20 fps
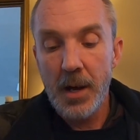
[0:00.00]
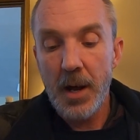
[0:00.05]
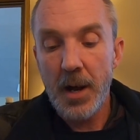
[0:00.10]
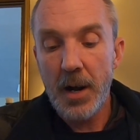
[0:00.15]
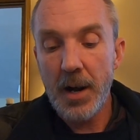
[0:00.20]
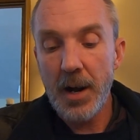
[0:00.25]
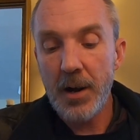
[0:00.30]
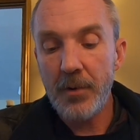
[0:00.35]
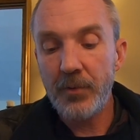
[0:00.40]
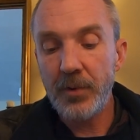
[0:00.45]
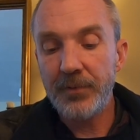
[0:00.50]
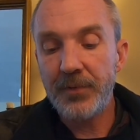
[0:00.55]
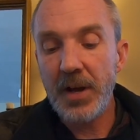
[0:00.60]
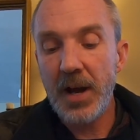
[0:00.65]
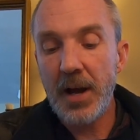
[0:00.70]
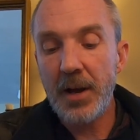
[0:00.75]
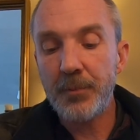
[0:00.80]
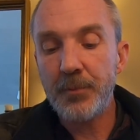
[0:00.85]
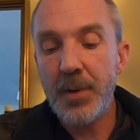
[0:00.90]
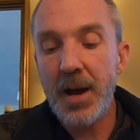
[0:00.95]
All right, we've
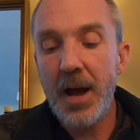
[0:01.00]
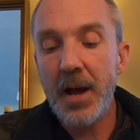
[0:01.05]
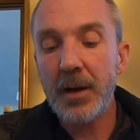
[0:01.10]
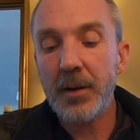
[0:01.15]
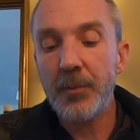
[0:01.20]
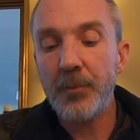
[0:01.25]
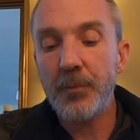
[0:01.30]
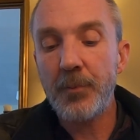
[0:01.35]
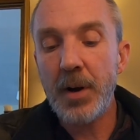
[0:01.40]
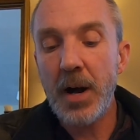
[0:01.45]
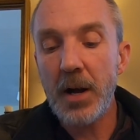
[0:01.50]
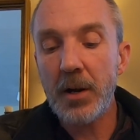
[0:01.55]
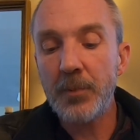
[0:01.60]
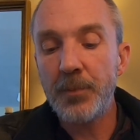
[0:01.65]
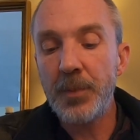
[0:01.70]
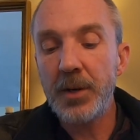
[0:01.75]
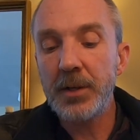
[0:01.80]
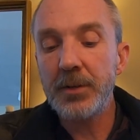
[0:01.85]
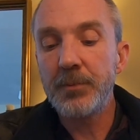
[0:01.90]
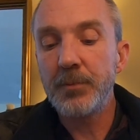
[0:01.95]
got
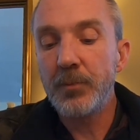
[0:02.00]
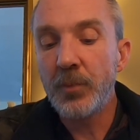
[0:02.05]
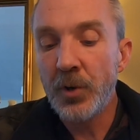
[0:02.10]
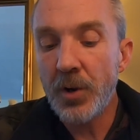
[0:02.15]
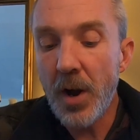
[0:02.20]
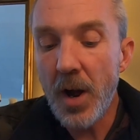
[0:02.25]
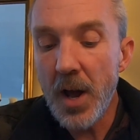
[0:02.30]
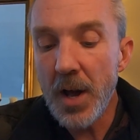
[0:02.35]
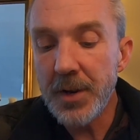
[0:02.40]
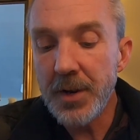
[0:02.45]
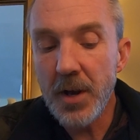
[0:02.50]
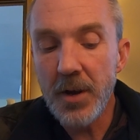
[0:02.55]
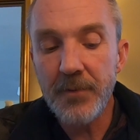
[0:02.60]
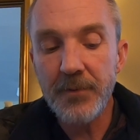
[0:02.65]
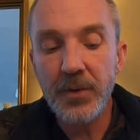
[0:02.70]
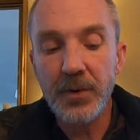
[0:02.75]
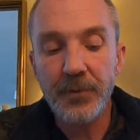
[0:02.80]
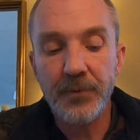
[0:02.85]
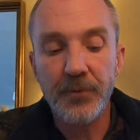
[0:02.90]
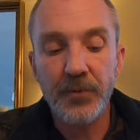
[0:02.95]
Makhmud
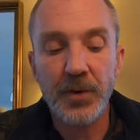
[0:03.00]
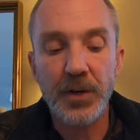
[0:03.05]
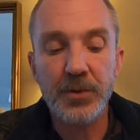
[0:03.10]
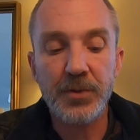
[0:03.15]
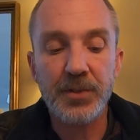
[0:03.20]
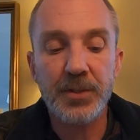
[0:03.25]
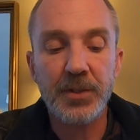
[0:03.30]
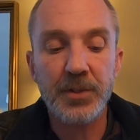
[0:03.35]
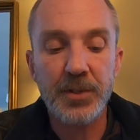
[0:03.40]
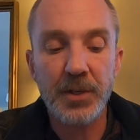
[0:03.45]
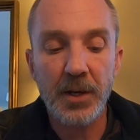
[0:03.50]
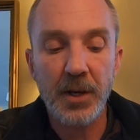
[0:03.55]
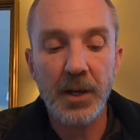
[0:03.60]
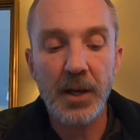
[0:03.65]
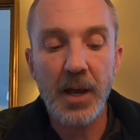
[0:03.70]
Muradov versus,